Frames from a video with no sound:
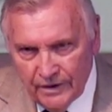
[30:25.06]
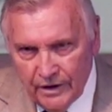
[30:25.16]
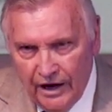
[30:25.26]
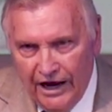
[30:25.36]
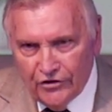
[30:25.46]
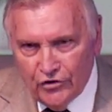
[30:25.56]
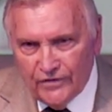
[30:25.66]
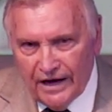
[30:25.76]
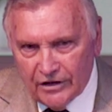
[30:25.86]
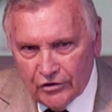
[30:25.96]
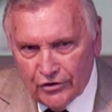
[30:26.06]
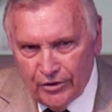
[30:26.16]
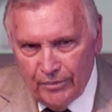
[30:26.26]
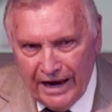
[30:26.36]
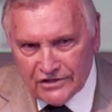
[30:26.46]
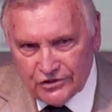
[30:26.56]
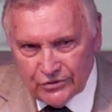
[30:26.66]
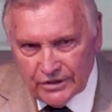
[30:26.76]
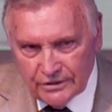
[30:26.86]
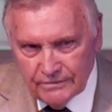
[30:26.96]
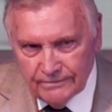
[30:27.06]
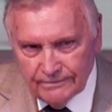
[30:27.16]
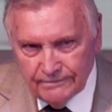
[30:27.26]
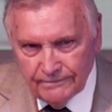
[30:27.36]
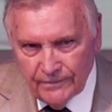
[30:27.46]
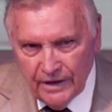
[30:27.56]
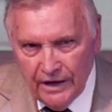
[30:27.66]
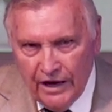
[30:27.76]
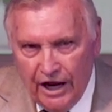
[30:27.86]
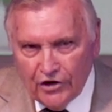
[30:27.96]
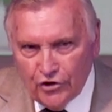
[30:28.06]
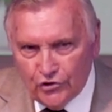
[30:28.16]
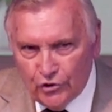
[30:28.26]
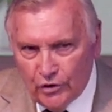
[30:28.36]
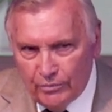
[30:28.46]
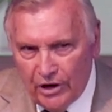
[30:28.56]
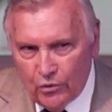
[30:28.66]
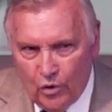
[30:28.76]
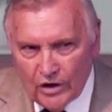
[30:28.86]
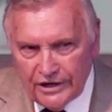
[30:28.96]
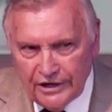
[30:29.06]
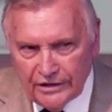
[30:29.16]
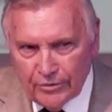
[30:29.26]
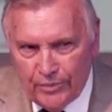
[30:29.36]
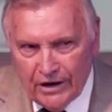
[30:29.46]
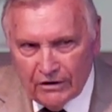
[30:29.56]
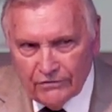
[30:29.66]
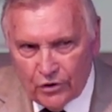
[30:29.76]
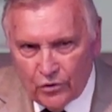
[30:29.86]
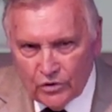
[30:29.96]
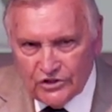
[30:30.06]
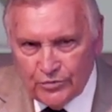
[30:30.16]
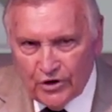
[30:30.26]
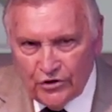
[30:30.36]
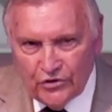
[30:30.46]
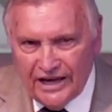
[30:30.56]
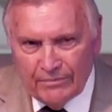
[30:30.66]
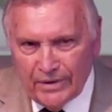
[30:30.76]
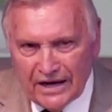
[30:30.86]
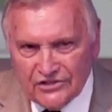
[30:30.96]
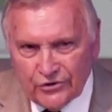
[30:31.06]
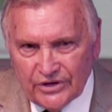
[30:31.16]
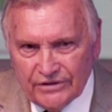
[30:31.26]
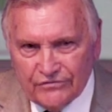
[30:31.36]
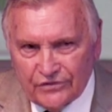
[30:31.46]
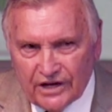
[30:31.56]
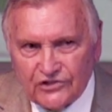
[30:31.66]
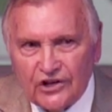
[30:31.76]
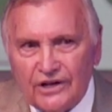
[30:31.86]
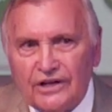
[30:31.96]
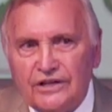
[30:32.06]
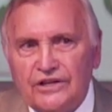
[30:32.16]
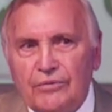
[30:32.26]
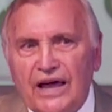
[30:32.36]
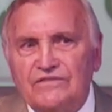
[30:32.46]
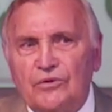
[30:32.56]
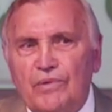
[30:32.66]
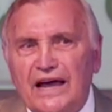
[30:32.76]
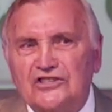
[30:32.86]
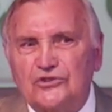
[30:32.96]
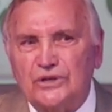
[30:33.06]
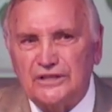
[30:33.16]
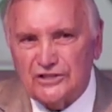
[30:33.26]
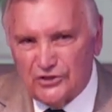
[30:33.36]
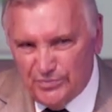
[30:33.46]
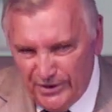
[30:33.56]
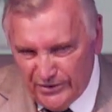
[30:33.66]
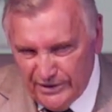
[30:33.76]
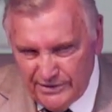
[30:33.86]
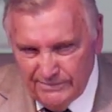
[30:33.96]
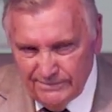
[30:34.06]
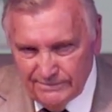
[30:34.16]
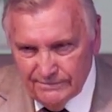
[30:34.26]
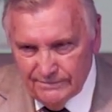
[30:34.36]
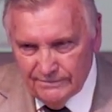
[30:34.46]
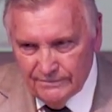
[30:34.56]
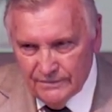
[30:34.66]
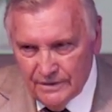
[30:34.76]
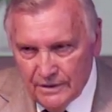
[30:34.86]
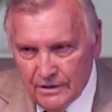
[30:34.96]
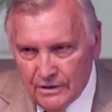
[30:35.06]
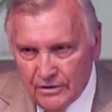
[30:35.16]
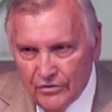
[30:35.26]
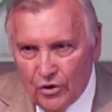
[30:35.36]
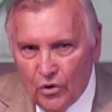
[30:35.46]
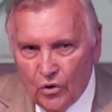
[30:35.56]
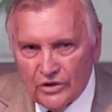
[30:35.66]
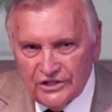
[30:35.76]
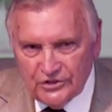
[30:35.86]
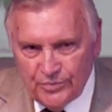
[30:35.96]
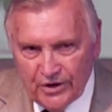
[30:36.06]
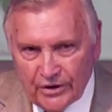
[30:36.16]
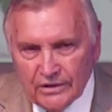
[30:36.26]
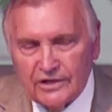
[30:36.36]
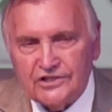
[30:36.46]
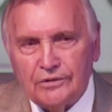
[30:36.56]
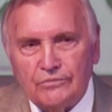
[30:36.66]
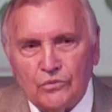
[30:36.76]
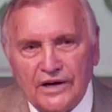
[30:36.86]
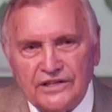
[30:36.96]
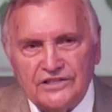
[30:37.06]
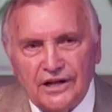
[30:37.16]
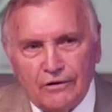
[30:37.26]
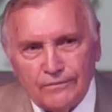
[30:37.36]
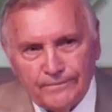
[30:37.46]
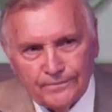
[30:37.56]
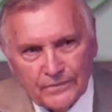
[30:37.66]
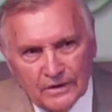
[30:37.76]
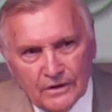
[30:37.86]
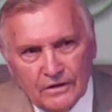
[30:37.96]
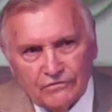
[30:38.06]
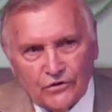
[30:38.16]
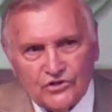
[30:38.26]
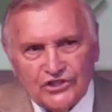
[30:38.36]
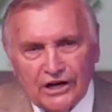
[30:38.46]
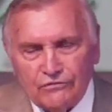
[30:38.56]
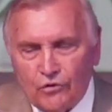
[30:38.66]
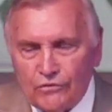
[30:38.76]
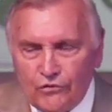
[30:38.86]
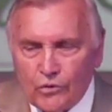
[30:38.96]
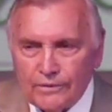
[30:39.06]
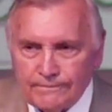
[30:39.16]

And you've got to learn to master it. And you do it by walking in the power of the Holy Spirit. You can't master it in the flesh, you have to master it in the Spirit. The Holy Spirit, listen, write this down. 1 John 4 4.